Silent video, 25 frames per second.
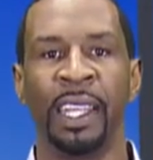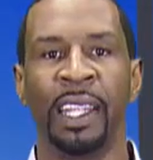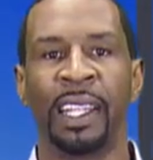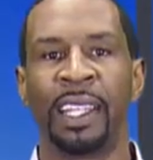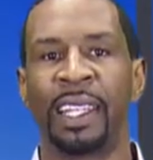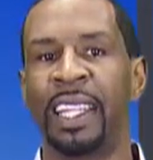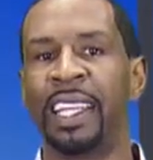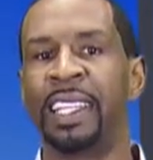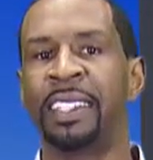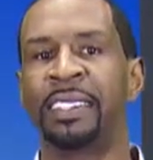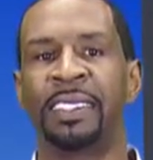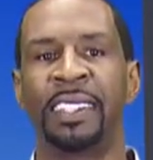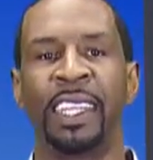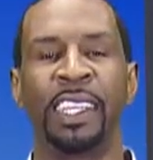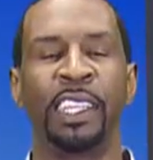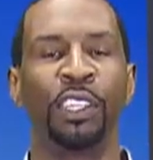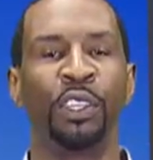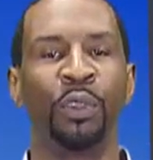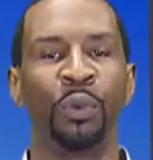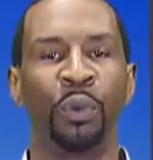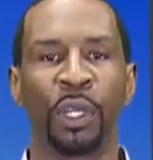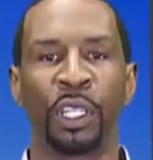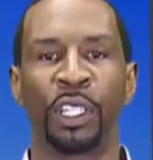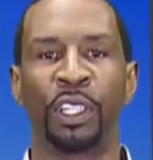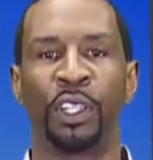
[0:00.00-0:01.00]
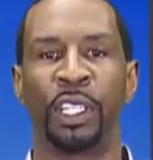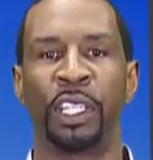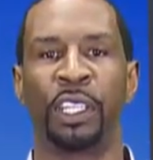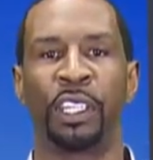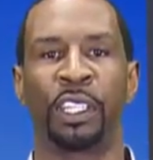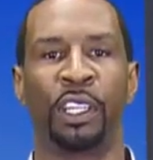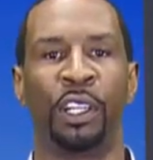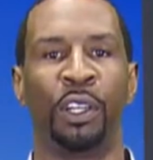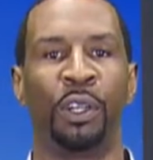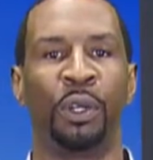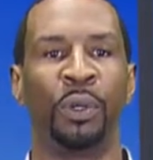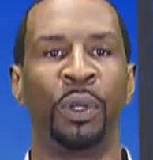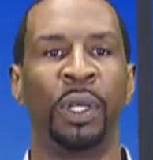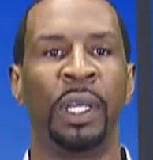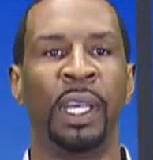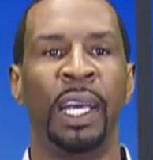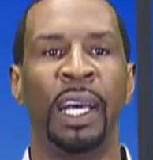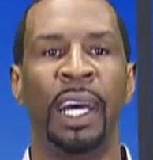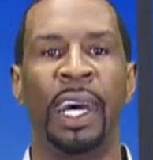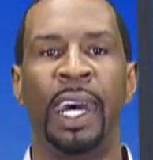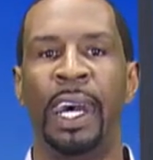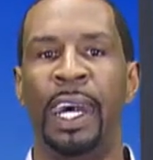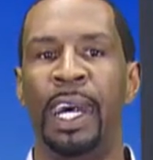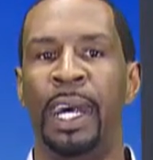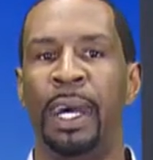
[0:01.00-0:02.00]
Let's say you were gonna go,
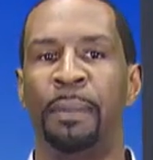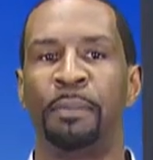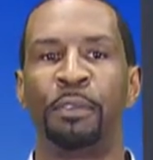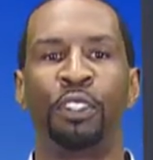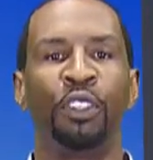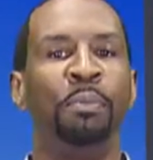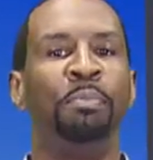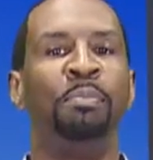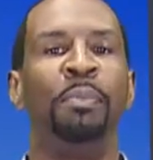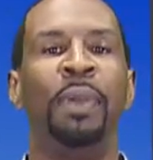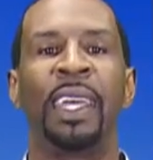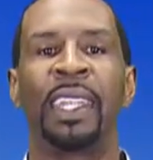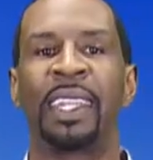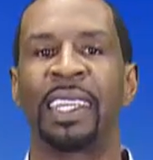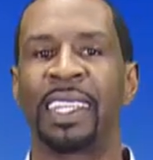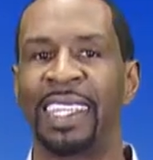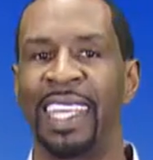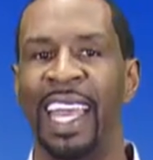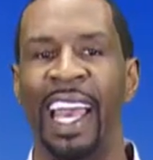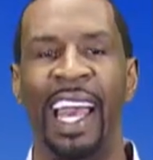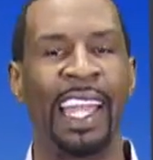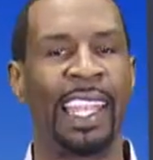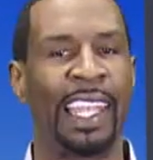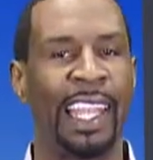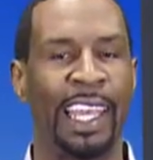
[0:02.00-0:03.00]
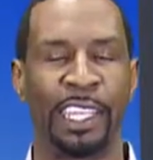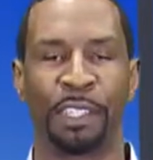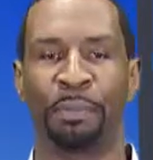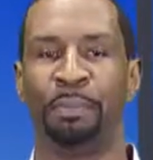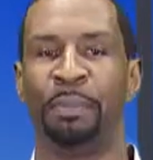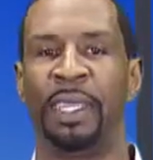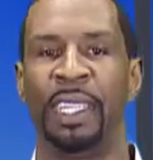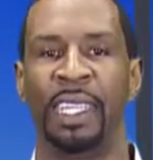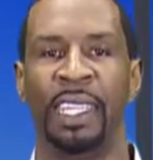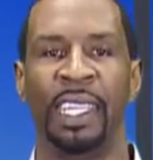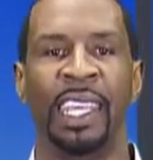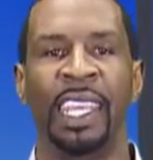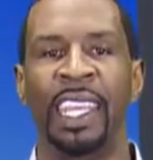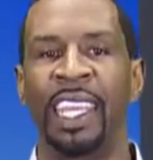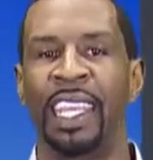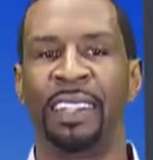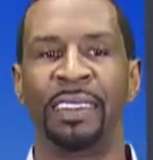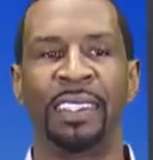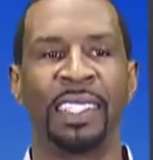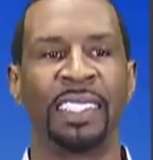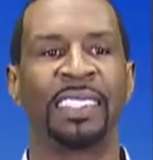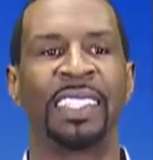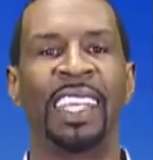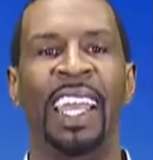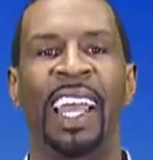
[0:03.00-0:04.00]
you met a guy like me,
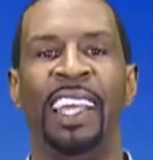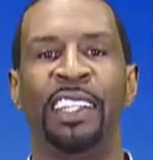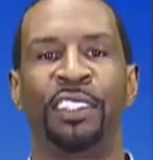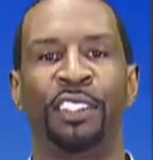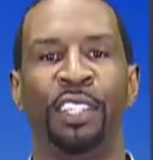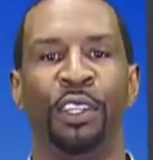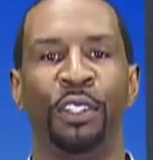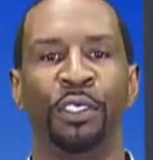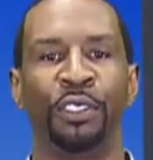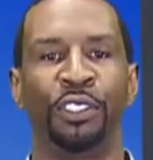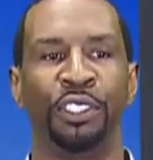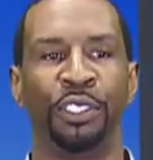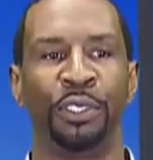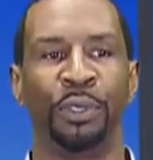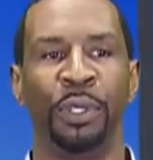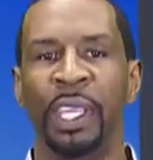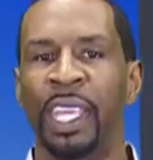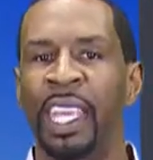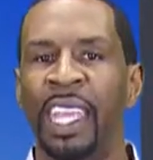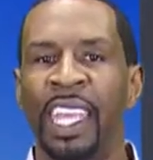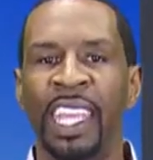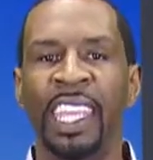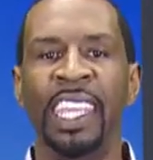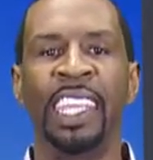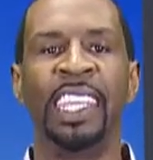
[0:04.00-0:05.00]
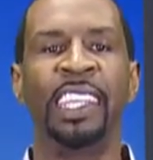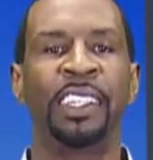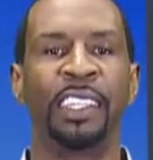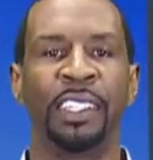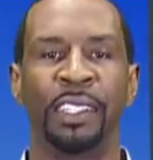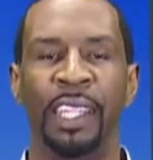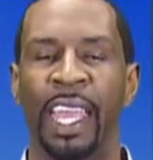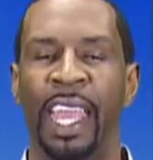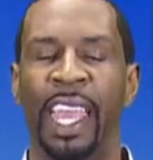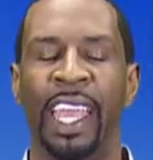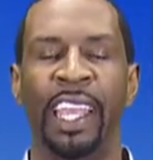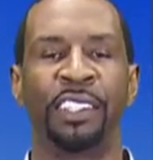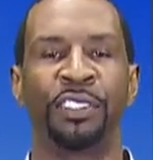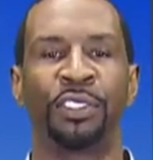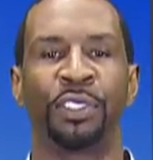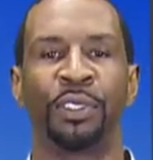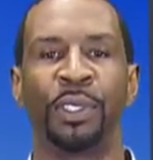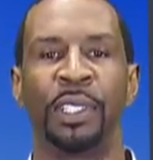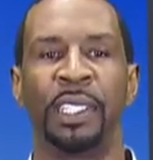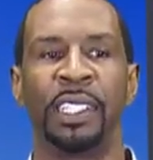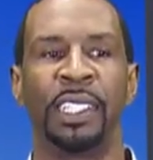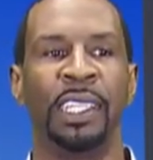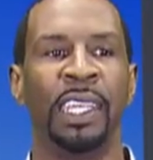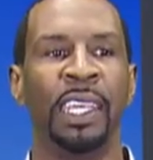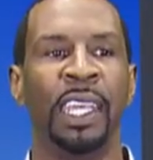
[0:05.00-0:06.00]
and this guy told you he could
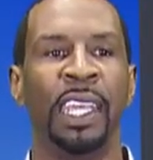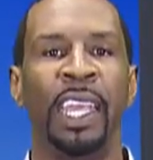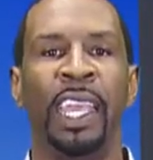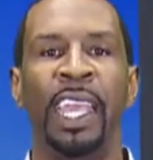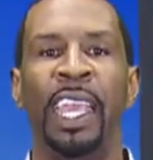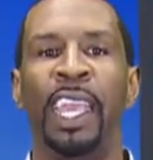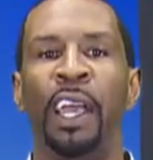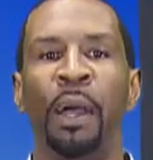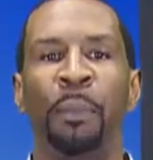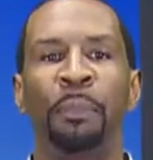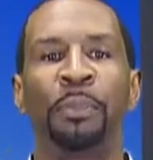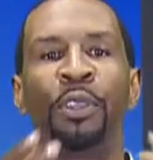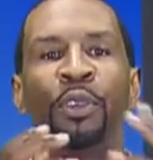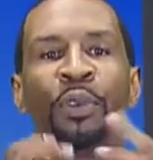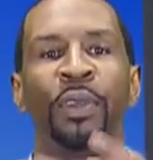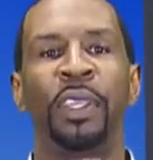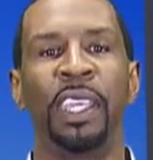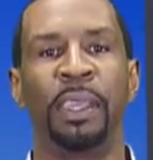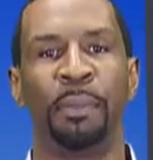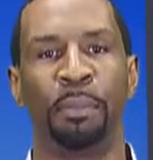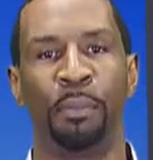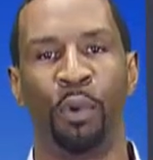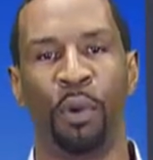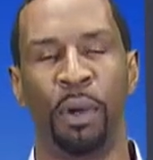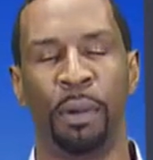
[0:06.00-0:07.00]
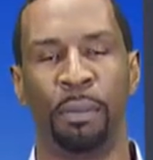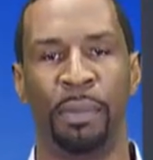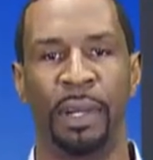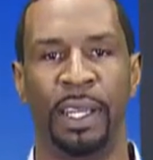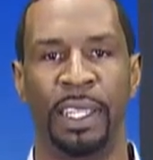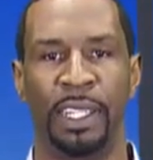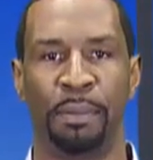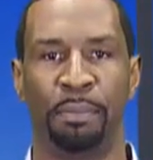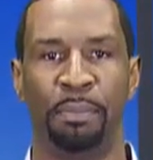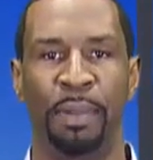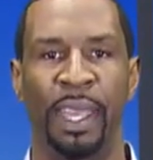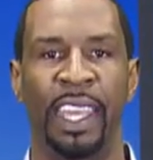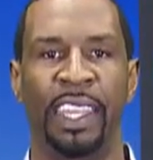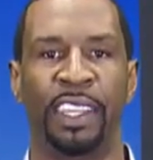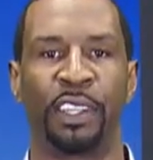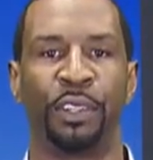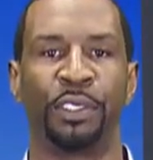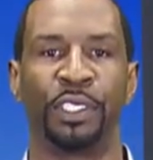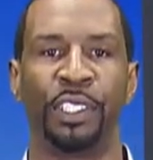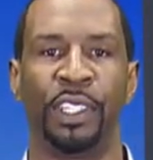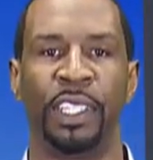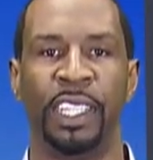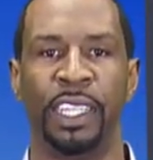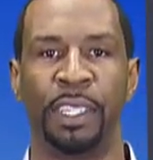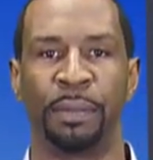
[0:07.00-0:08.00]
actually help you get more money back
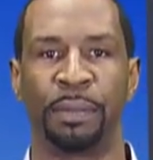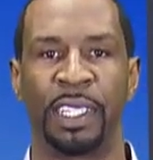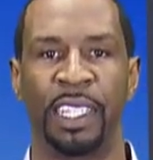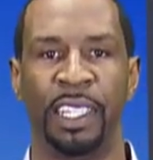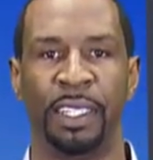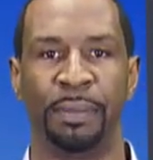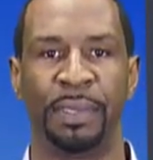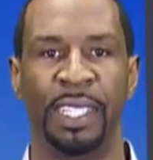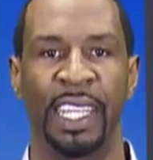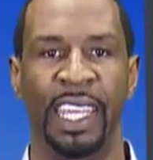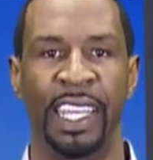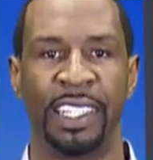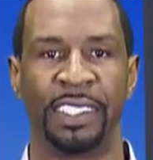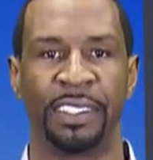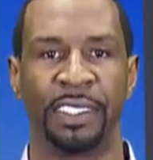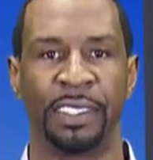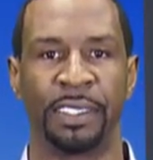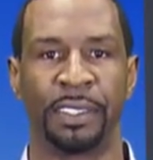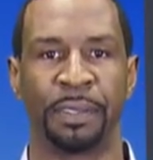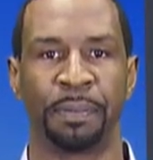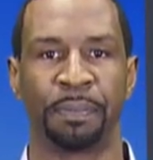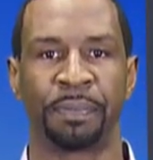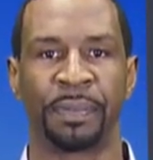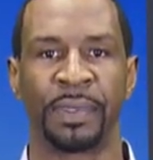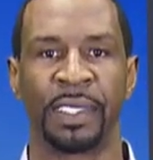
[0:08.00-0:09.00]
on your income taxes.